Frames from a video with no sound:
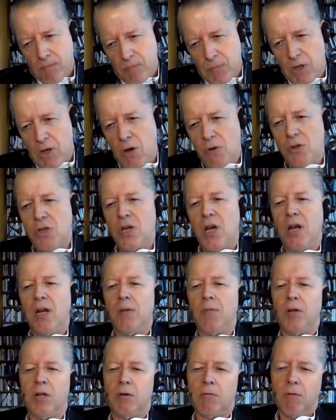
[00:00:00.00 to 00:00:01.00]
negotiating
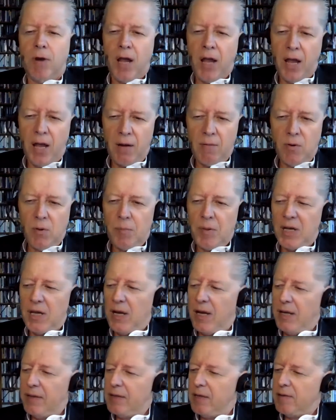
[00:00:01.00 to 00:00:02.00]
with Iran will be
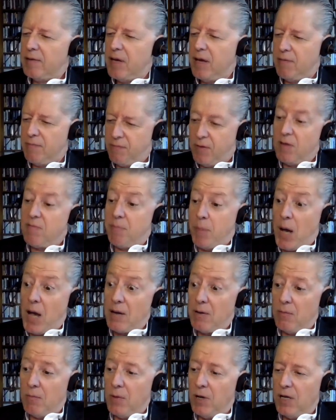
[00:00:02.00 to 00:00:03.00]
on the, if
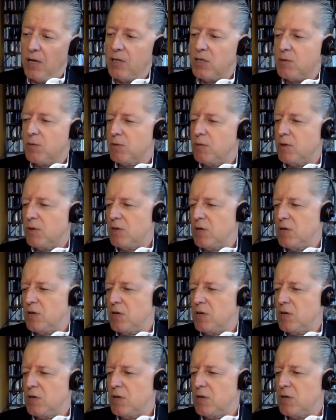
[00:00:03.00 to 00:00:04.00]
Biden wins,
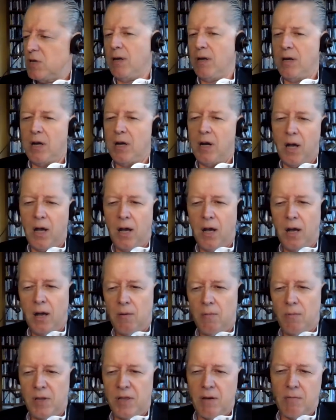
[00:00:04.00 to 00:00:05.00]
negotiating
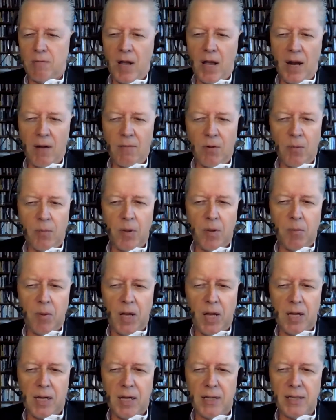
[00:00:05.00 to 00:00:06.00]
with Iran will be
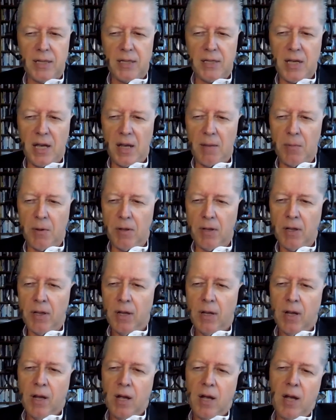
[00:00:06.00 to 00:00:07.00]
back on the table.
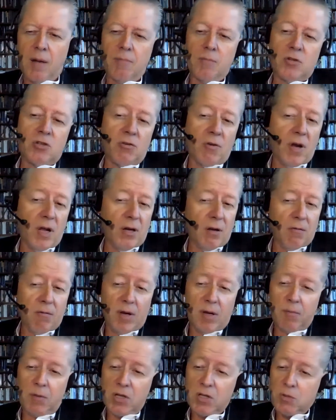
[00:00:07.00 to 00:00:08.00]
Trade
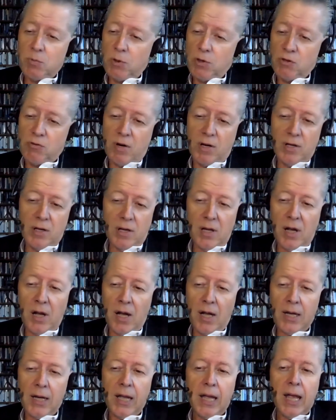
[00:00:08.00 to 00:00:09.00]
agreements will trundle
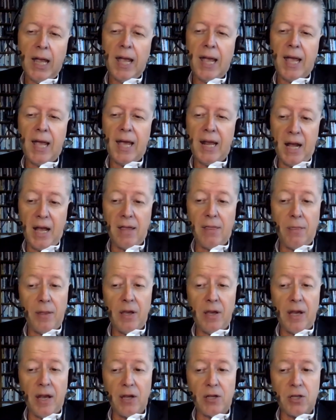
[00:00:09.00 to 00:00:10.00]
on. And I
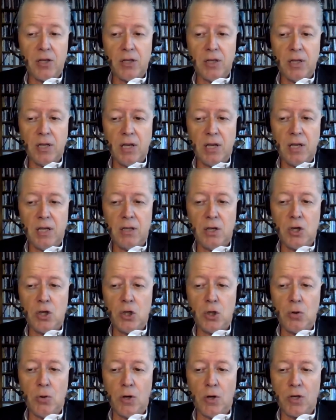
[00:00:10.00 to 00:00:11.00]
think actually in the
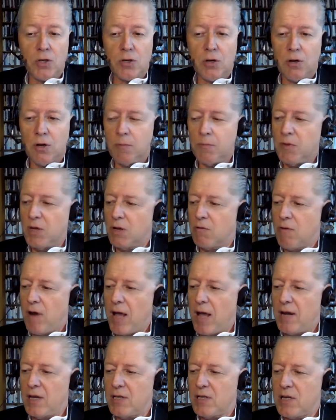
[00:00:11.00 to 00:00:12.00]
short term, the
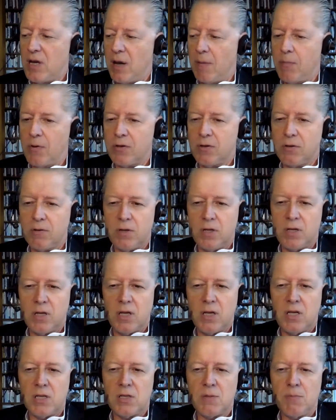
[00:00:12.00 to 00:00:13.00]
greatest
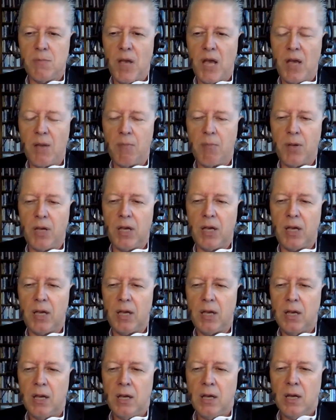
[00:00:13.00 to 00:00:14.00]
opportunities may be